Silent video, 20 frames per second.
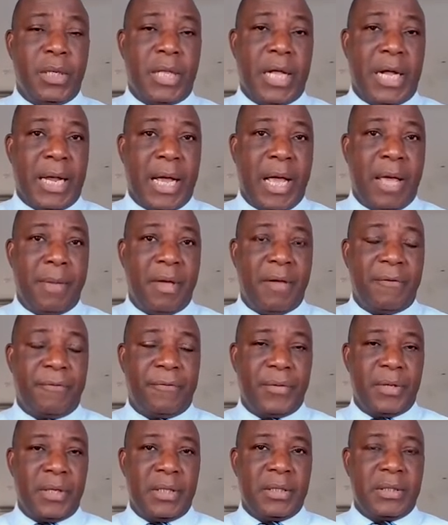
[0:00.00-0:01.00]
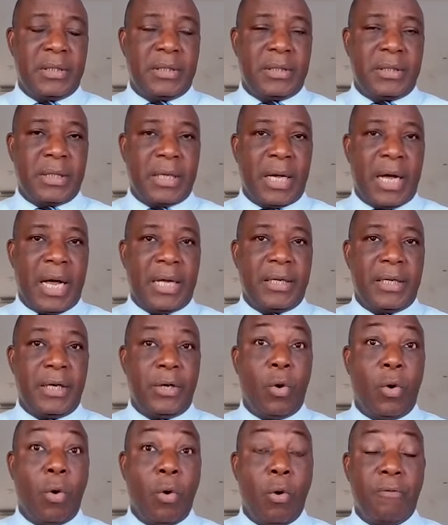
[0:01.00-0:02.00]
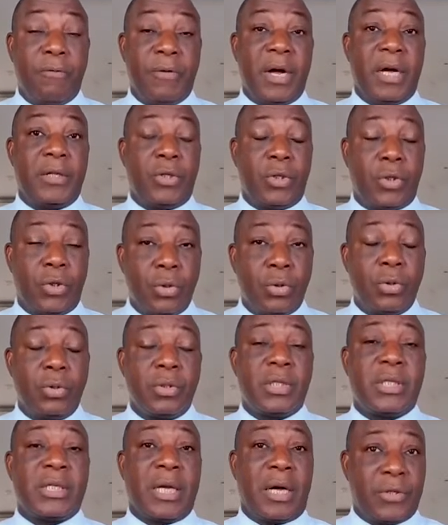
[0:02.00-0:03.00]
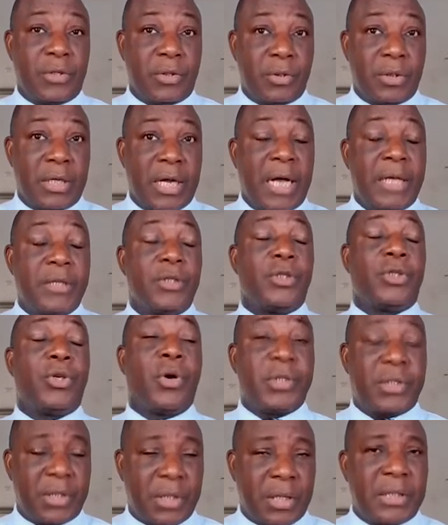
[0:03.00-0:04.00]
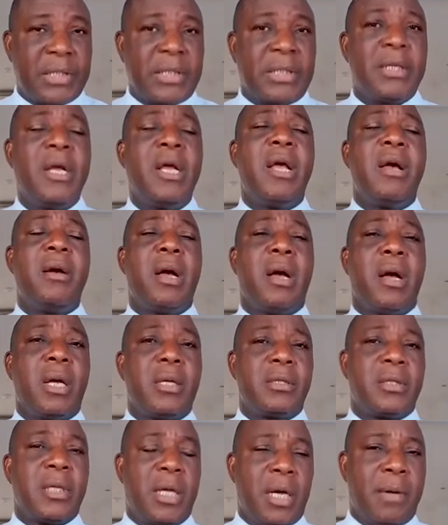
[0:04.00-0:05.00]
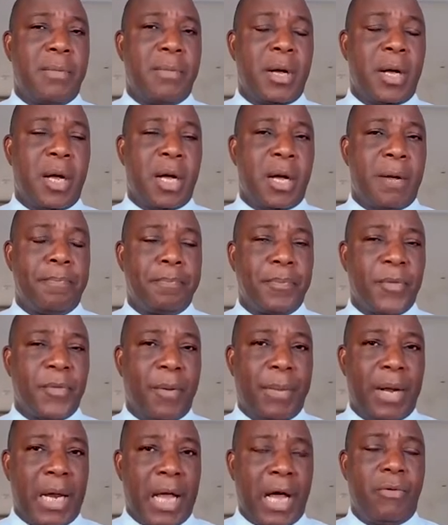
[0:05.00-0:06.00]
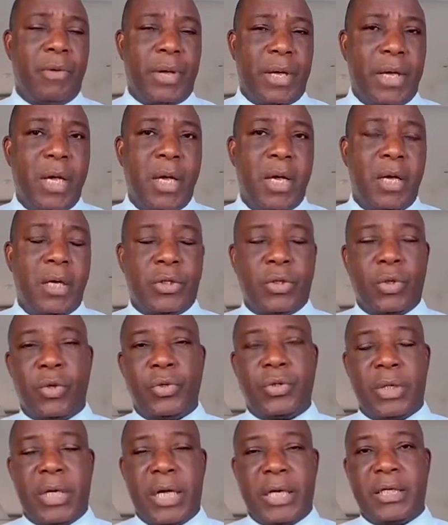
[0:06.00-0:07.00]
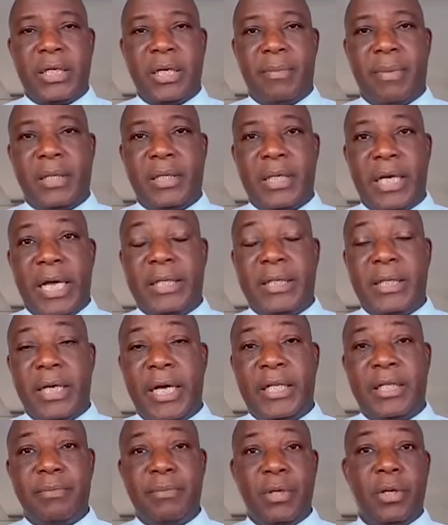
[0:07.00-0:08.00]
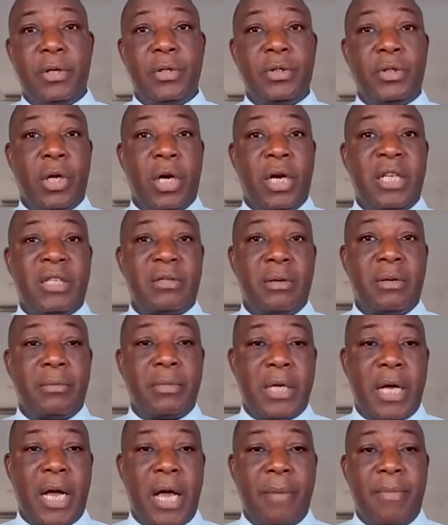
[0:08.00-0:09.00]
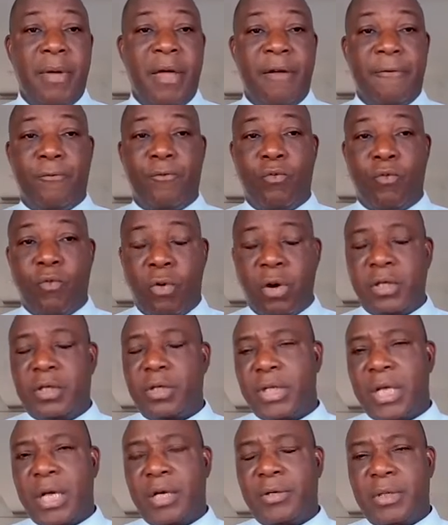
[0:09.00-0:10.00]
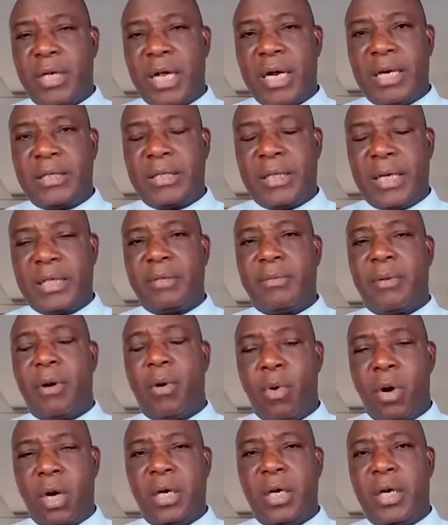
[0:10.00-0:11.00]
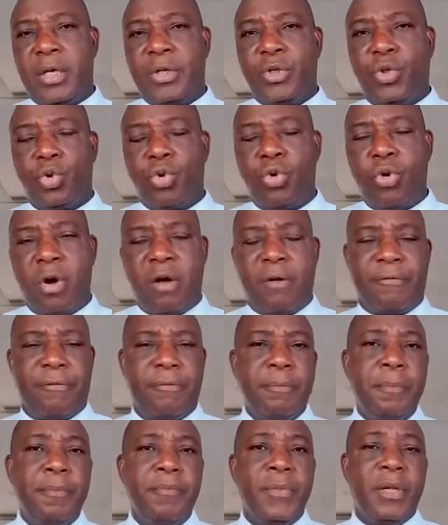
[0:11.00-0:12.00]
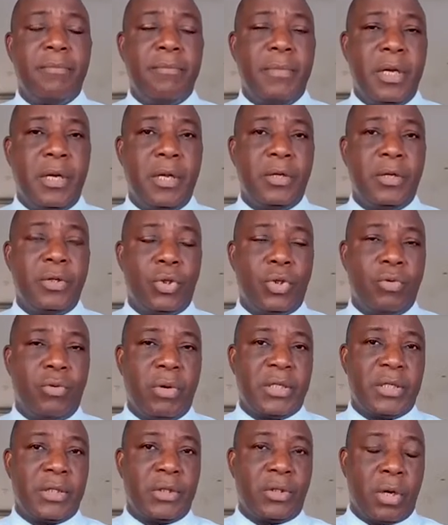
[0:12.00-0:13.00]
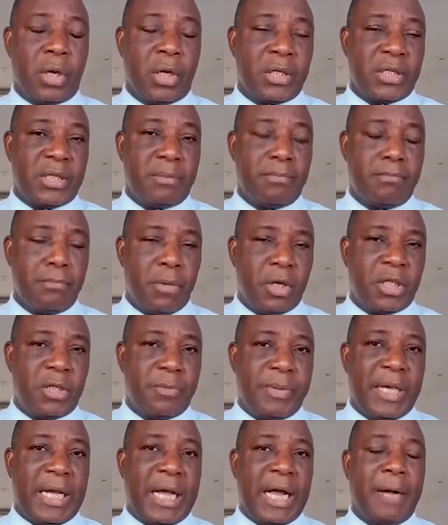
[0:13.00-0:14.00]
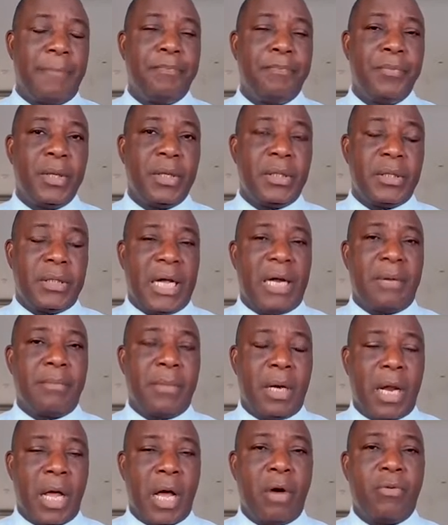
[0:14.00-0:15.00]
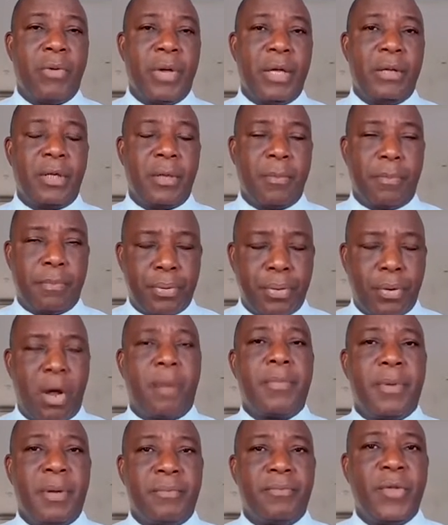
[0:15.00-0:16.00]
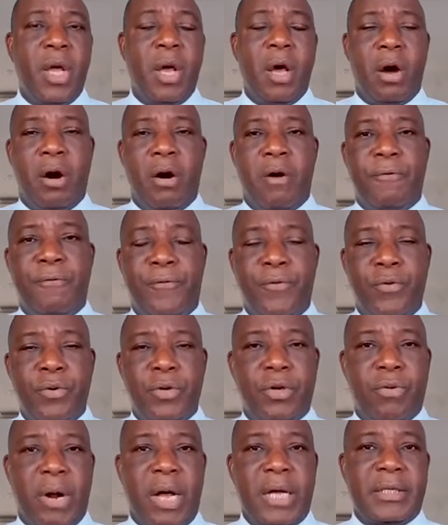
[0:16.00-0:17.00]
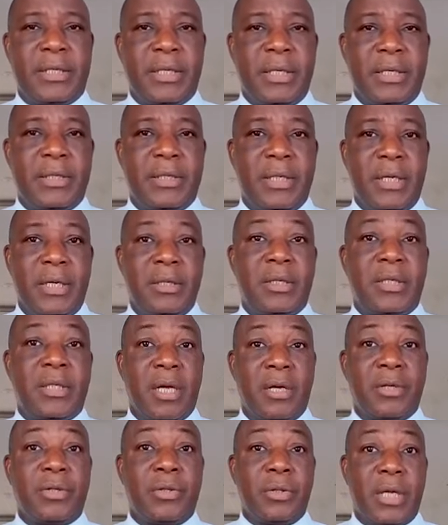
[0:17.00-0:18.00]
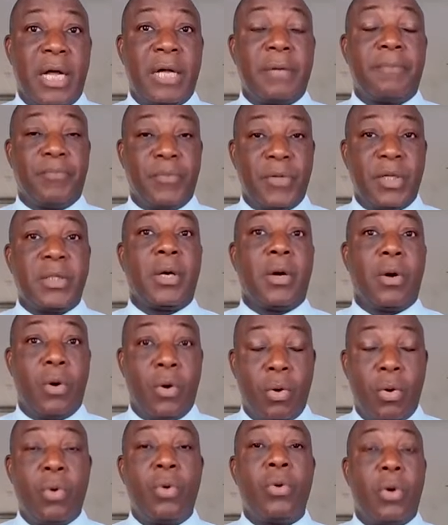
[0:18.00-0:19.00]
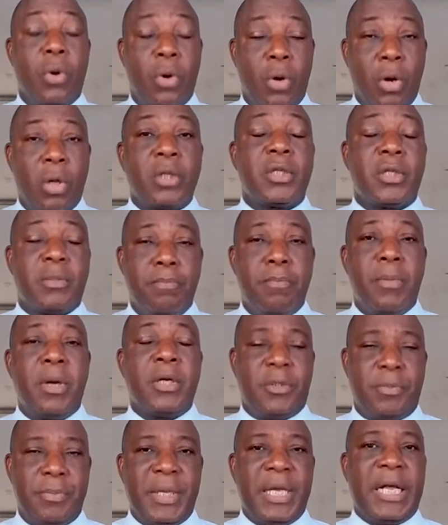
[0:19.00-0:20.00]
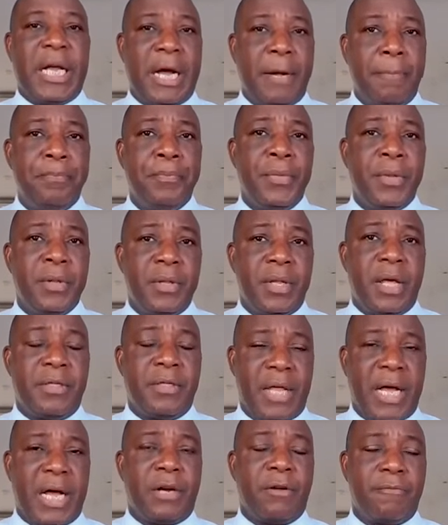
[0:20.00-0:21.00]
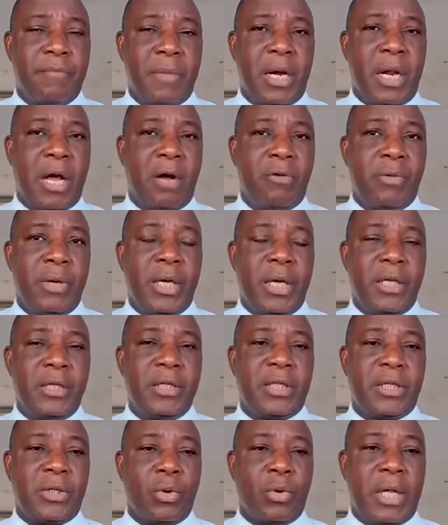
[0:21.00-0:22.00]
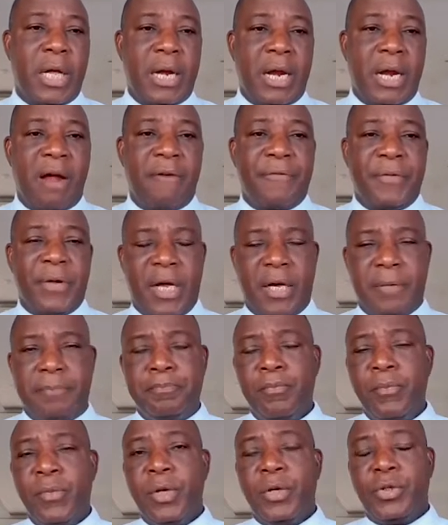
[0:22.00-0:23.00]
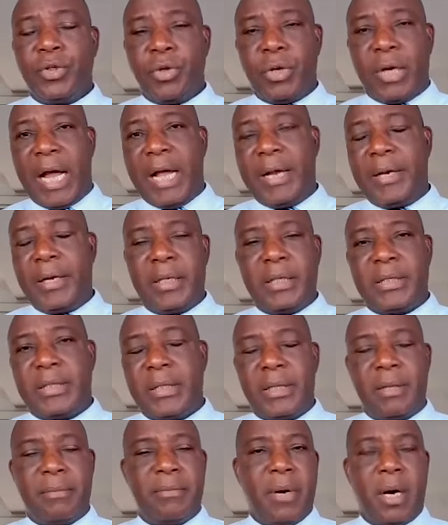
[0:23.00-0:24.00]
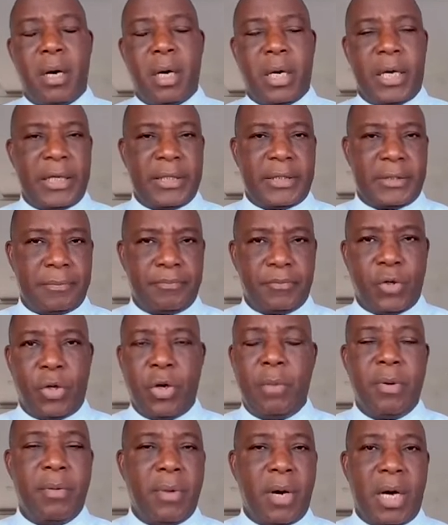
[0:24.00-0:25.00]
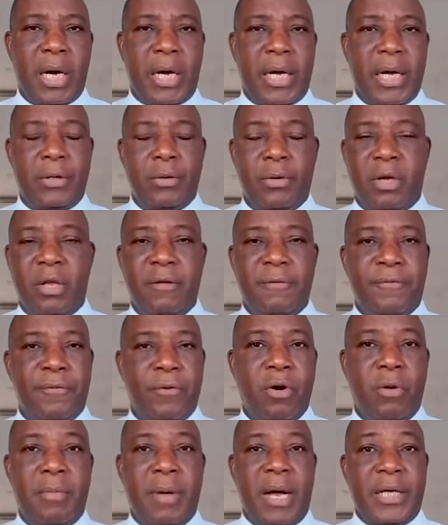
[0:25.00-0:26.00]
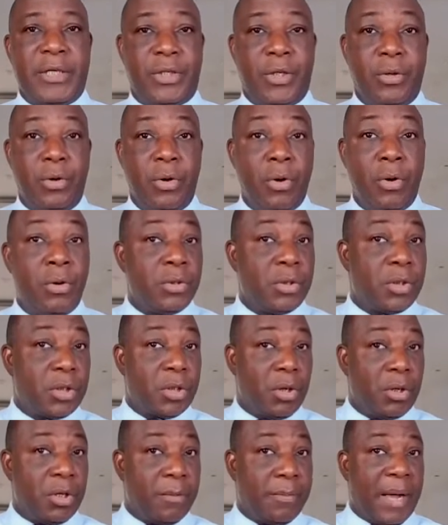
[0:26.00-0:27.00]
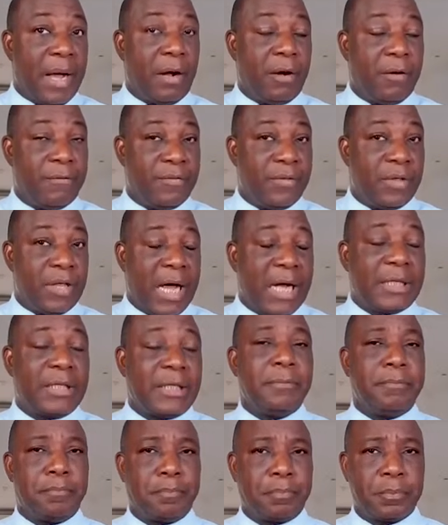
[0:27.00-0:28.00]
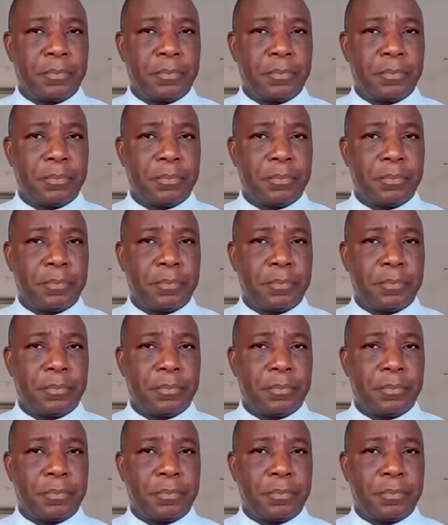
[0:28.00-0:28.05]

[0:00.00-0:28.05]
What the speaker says: that IMF is handing over to South Sudan, just as Malawi is also getting about $88 million from the IMF. What South Sudan is getting about $112 million US, much bigger than Malawi. The problem of food crisis in South Sudan is a whole lot much bigger than that of Malawi in Southern Africa. Uganda is in the market, global market, looking for commercial loans on the back of that.